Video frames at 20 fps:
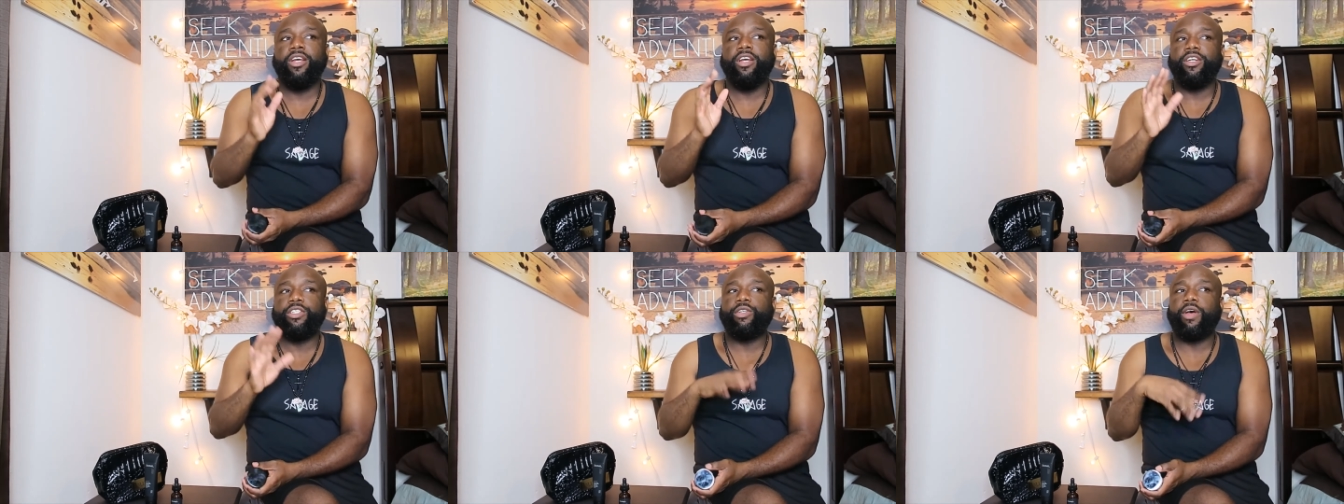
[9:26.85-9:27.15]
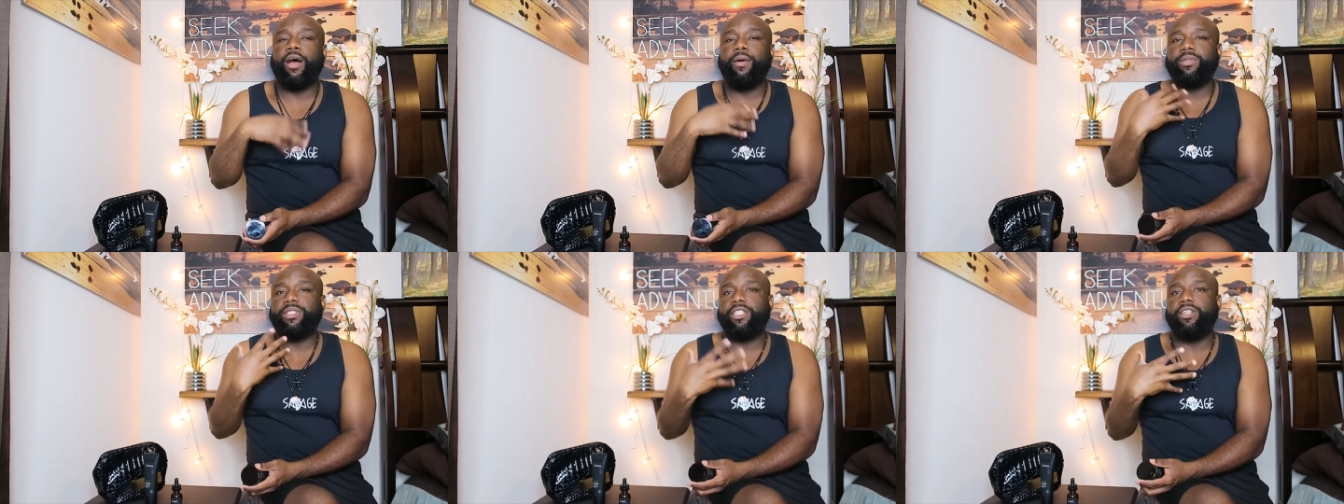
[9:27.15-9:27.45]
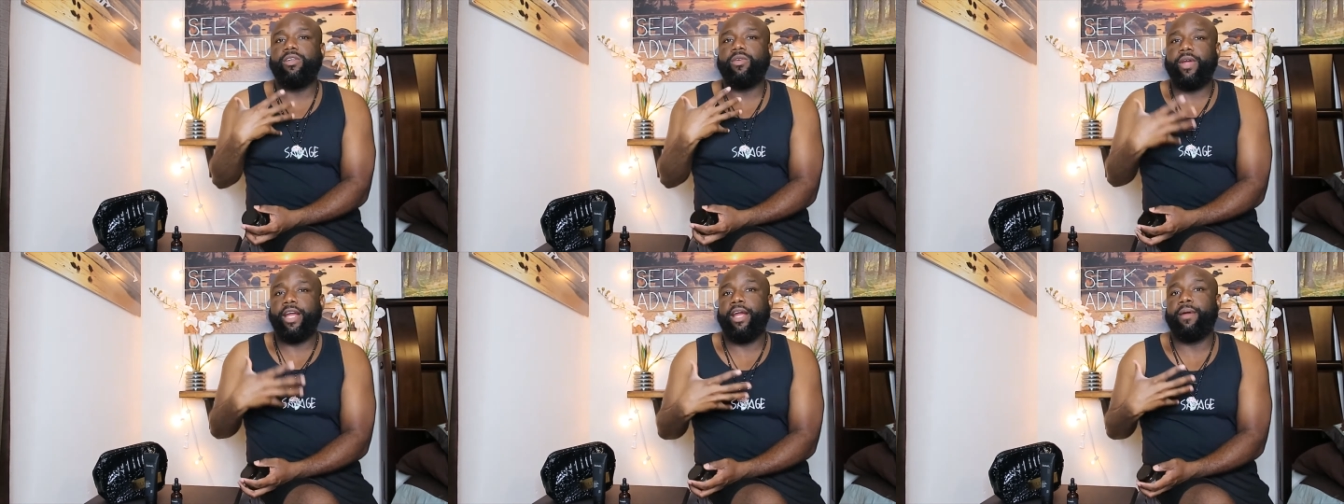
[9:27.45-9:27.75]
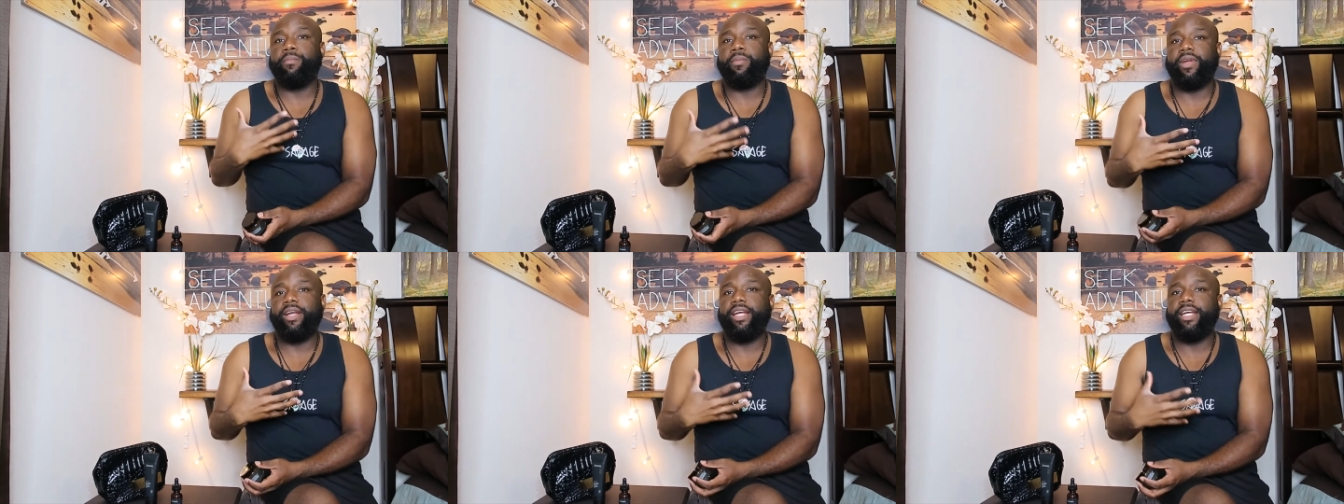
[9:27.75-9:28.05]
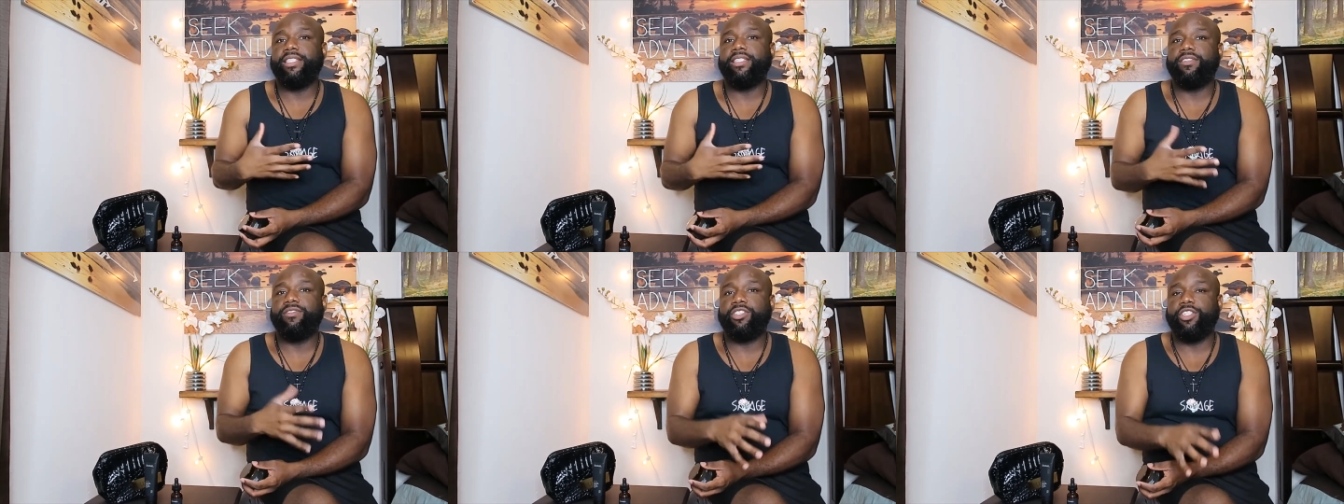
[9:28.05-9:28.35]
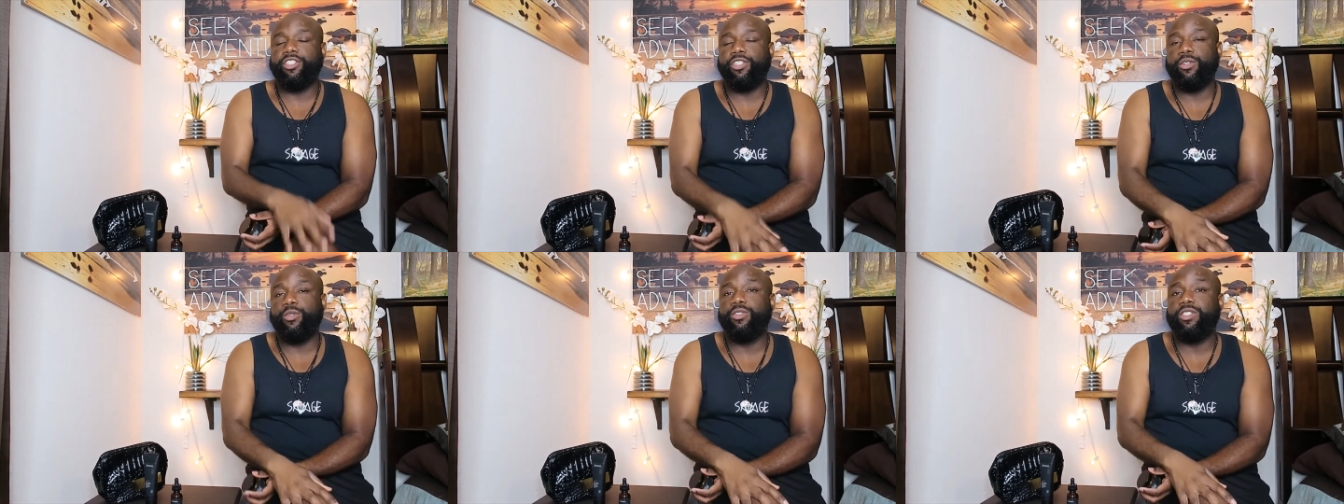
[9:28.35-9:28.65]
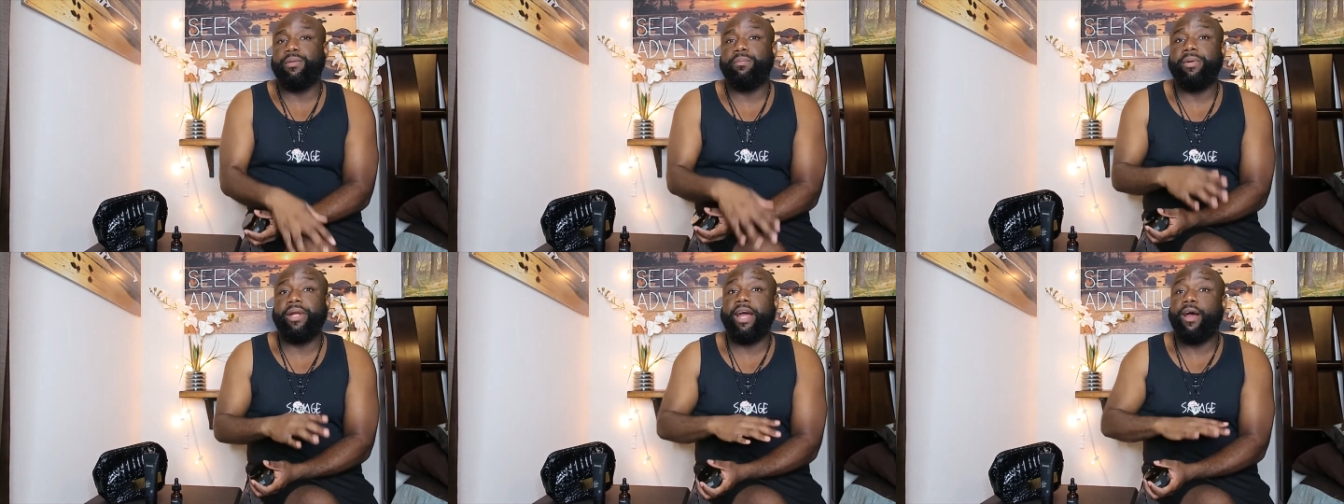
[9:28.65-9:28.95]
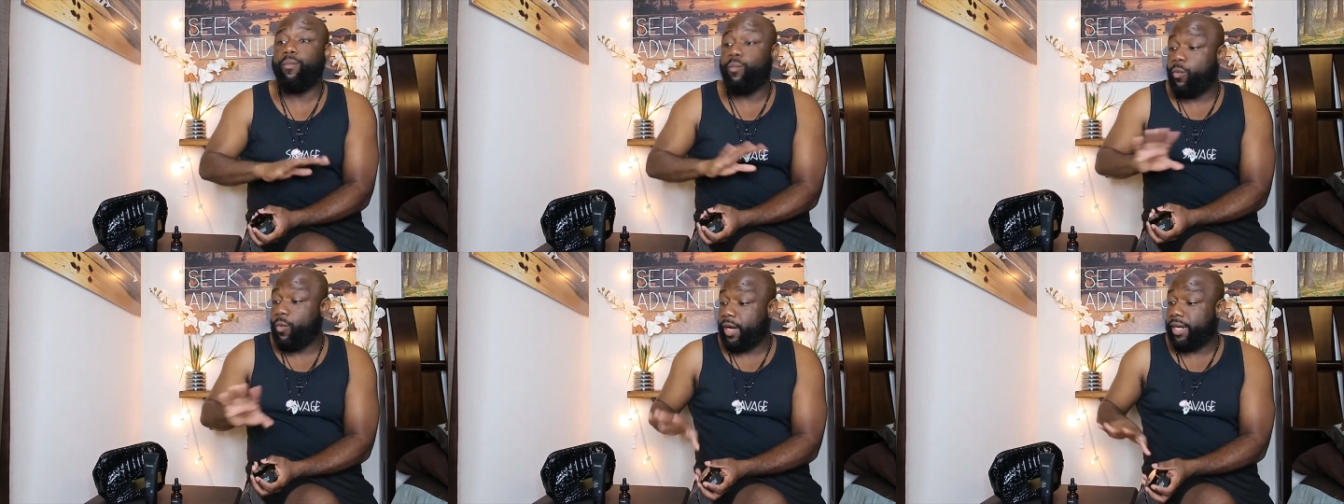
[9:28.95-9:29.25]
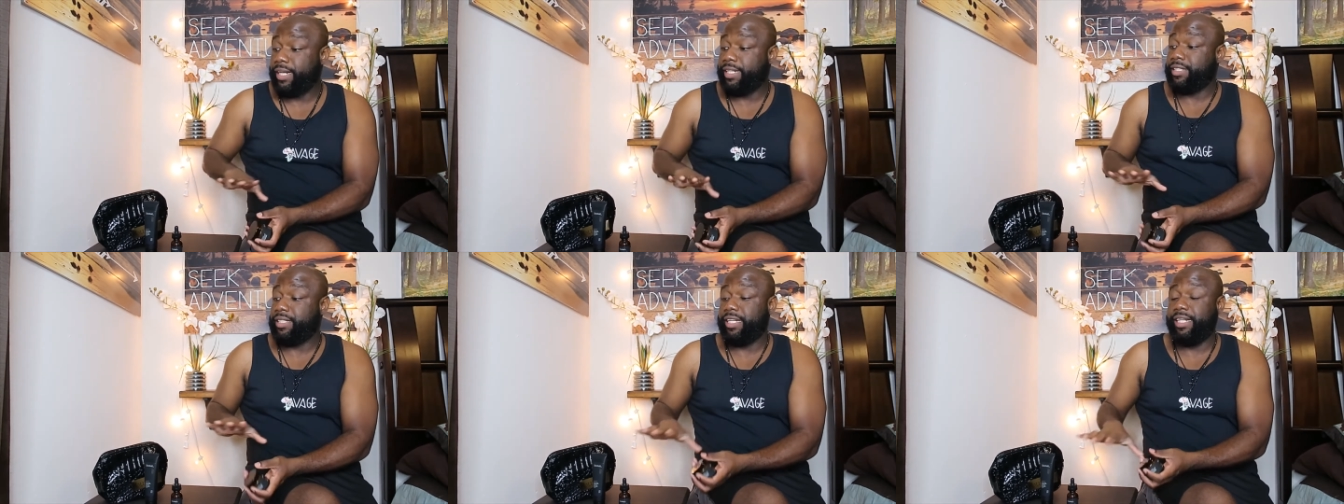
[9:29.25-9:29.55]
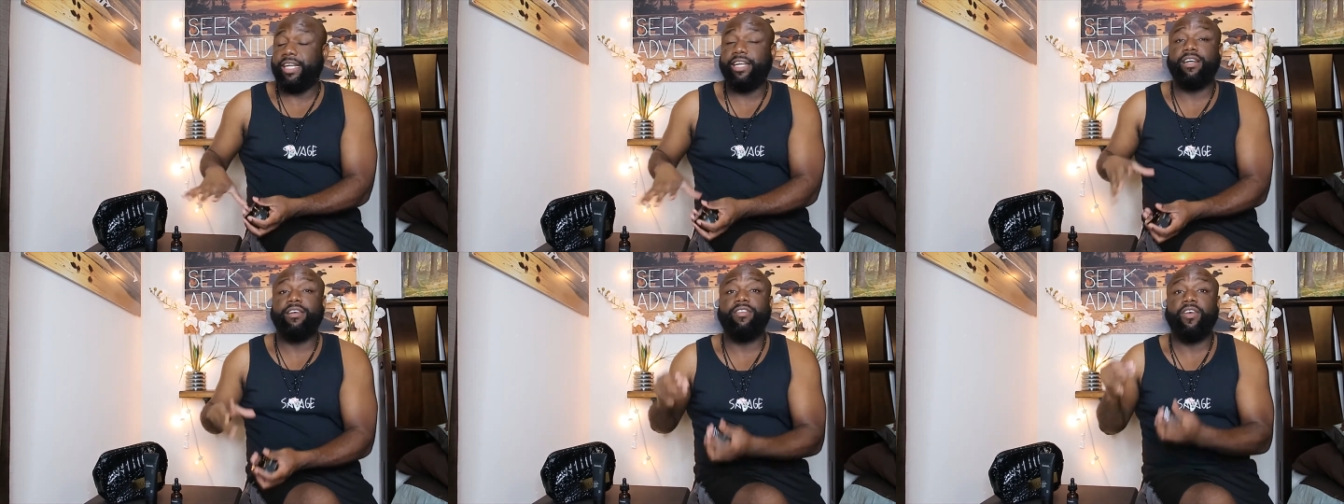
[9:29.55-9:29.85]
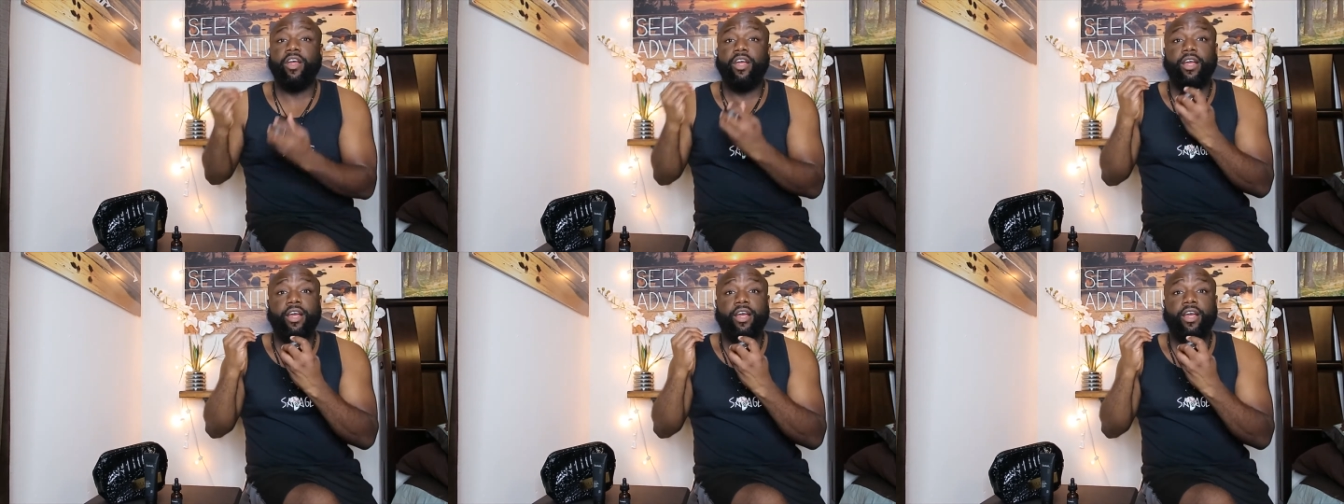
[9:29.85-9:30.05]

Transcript: So I was a little apprehensive to use it, but I wanted to give